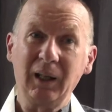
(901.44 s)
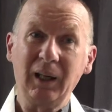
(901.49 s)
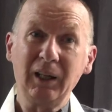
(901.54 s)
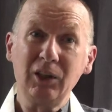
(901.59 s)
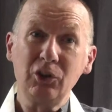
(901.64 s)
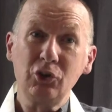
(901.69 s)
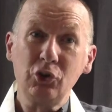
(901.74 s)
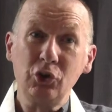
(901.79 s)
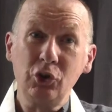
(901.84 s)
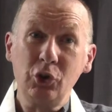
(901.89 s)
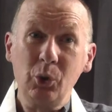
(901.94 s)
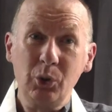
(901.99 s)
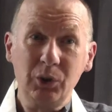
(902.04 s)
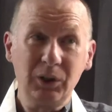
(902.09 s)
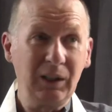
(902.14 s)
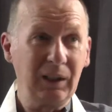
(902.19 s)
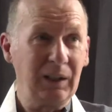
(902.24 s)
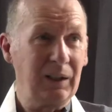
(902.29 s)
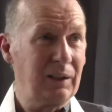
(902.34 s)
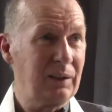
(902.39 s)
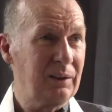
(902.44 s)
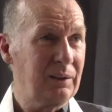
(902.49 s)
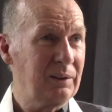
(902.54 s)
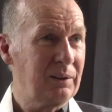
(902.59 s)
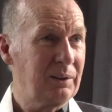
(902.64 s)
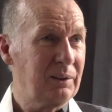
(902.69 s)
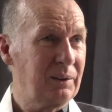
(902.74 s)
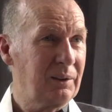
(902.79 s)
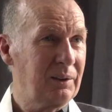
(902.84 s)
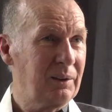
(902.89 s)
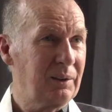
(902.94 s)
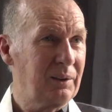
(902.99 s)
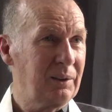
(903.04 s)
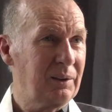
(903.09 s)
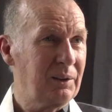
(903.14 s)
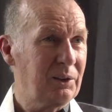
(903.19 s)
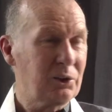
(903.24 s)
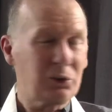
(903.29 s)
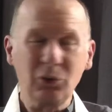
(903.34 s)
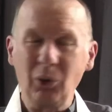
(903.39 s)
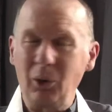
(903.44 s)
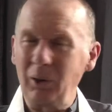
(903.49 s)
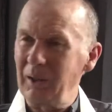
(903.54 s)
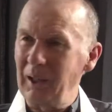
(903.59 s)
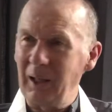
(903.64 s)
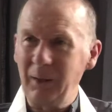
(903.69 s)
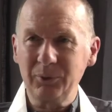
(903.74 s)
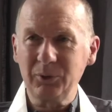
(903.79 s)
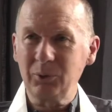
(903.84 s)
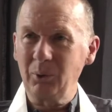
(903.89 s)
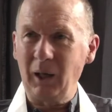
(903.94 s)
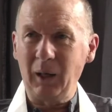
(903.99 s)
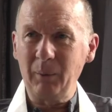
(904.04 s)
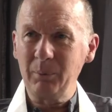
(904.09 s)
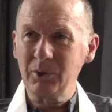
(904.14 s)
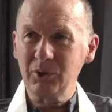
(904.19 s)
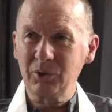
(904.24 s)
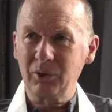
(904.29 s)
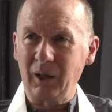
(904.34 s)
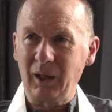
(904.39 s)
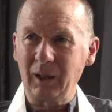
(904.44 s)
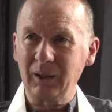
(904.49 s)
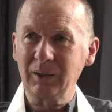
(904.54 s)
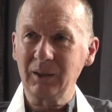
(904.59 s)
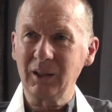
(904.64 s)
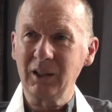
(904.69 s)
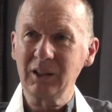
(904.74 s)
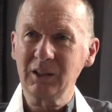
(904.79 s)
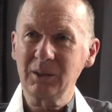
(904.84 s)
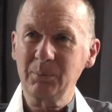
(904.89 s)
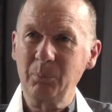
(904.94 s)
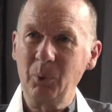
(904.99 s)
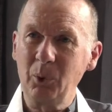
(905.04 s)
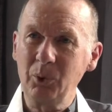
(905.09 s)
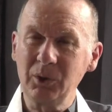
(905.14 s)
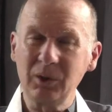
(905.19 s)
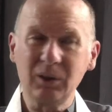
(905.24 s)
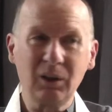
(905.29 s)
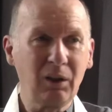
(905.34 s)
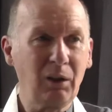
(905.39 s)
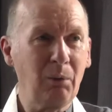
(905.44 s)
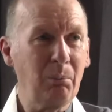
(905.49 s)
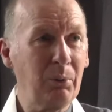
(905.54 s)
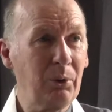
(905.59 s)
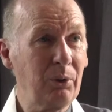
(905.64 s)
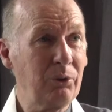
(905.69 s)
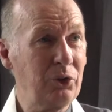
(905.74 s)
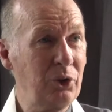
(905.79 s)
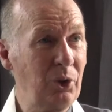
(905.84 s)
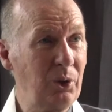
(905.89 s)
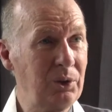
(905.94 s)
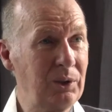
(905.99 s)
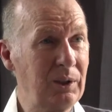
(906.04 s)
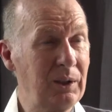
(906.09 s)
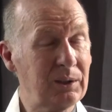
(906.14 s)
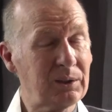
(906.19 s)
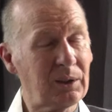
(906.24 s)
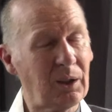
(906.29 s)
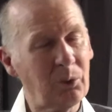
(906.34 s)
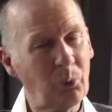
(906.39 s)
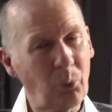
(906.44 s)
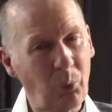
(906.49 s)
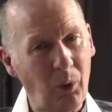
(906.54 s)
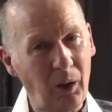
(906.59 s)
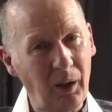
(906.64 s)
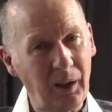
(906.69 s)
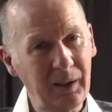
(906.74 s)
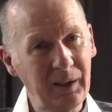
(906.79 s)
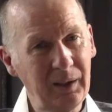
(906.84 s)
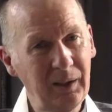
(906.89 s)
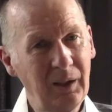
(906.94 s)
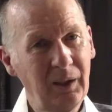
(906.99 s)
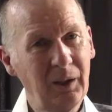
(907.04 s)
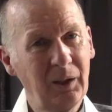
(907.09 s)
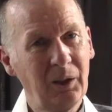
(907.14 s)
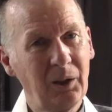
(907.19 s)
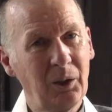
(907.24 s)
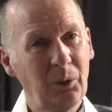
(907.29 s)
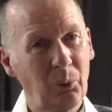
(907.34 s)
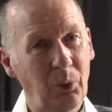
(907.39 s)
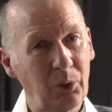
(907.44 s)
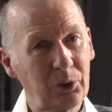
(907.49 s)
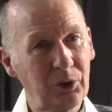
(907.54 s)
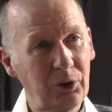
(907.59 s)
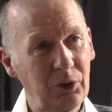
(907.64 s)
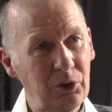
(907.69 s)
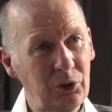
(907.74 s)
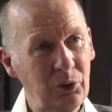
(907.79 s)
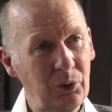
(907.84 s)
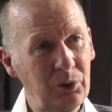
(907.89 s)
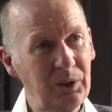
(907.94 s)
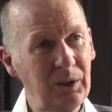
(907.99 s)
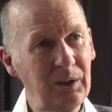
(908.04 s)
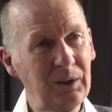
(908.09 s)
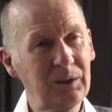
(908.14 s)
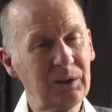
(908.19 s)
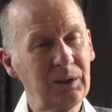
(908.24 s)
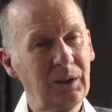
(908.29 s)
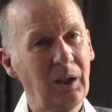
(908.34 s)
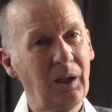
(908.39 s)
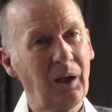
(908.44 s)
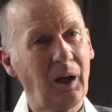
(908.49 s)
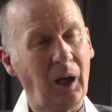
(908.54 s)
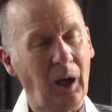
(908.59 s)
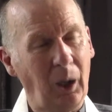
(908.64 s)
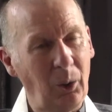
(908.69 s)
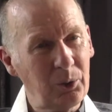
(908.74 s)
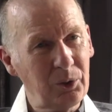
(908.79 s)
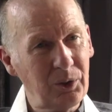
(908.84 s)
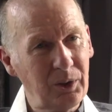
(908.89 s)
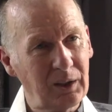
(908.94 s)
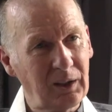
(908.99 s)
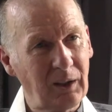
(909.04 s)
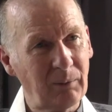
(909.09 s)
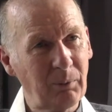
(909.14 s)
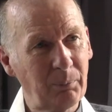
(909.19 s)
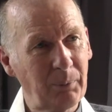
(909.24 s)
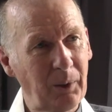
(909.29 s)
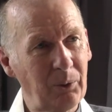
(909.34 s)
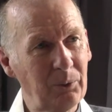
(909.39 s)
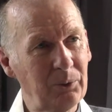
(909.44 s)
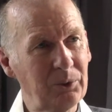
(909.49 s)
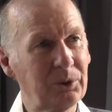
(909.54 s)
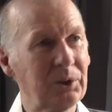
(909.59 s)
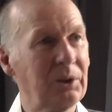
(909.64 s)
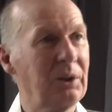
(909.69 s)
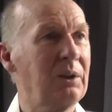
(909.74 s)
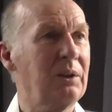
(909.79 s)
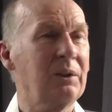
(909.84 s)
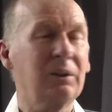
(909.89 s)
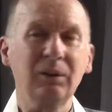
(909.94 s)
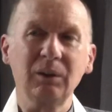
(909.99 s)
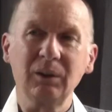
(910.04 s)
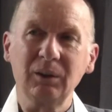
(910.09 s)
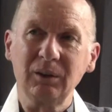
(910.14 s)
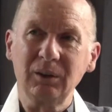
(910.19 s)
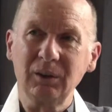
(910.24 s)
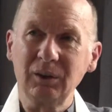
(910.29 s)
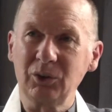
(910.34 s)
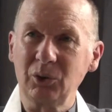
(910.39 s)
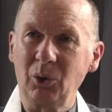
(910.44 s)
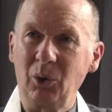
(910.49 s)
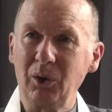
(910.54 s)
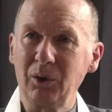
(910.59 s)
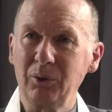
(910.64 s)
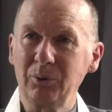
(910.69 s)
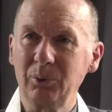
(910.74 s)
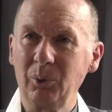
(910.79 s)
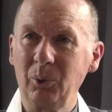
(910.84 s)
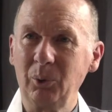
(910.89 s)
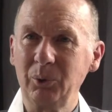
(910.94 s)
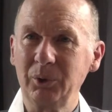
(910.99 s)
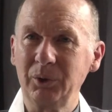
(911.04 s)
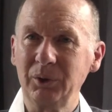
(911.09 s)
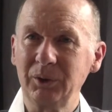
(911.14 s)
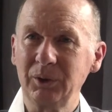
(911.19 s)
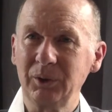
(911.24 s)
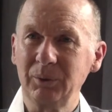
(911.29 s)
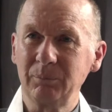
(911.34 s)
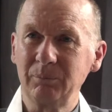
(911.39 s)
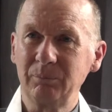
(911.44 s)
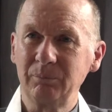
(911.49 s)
in duty. It's not left to abstract, it's put in a number of duties. And why? What are the duties? How did they come about? It's all unfolded.